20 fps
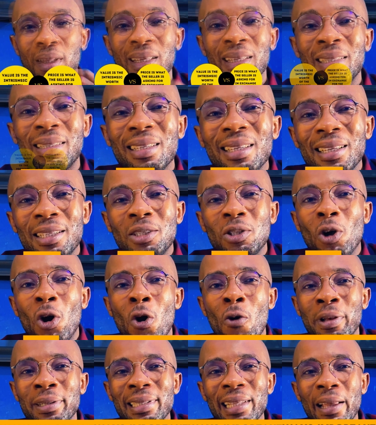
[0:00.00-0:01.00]
It is
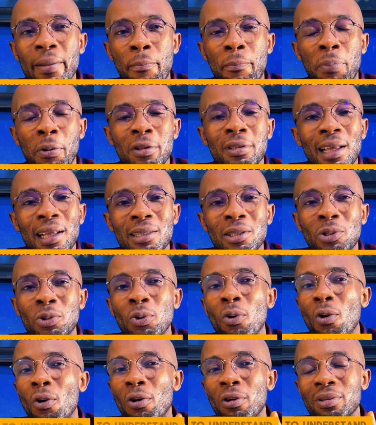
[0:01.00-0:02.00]
always important
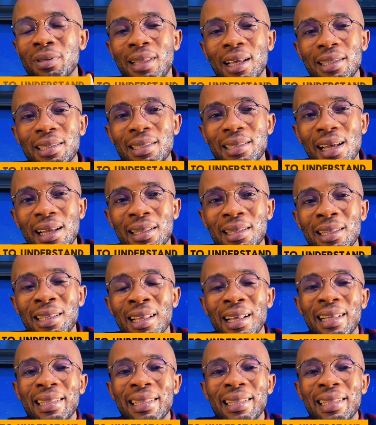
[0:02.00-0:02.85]
to understand